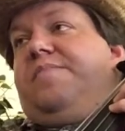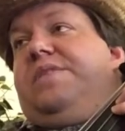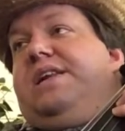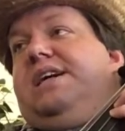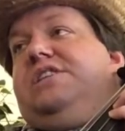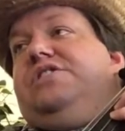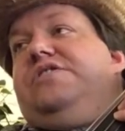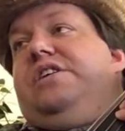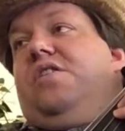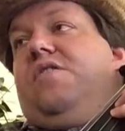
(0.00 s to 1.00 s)
The next
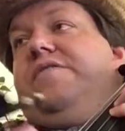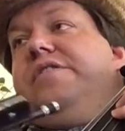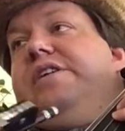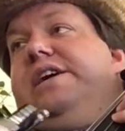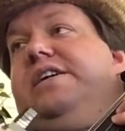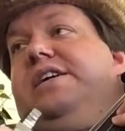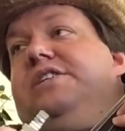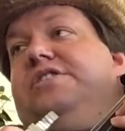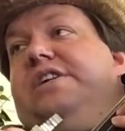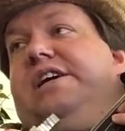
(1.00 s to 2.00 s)
string over, here
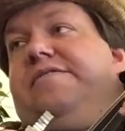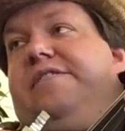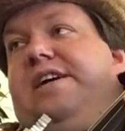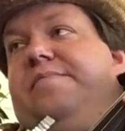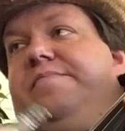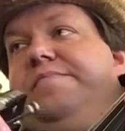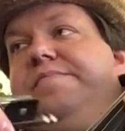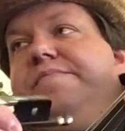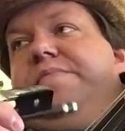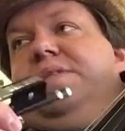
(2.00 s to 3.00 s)
is your E flat.
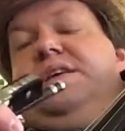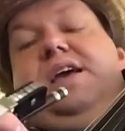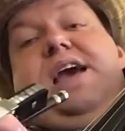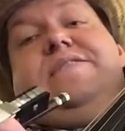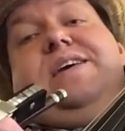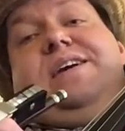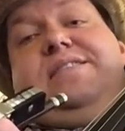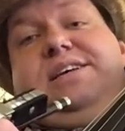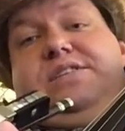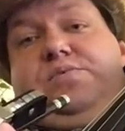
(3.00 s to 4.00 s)
And then
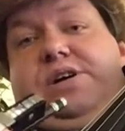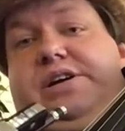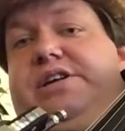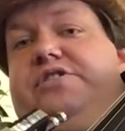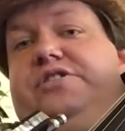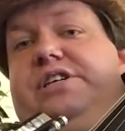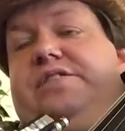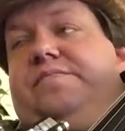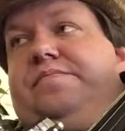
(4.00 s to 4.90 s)
guess what? Here's your D.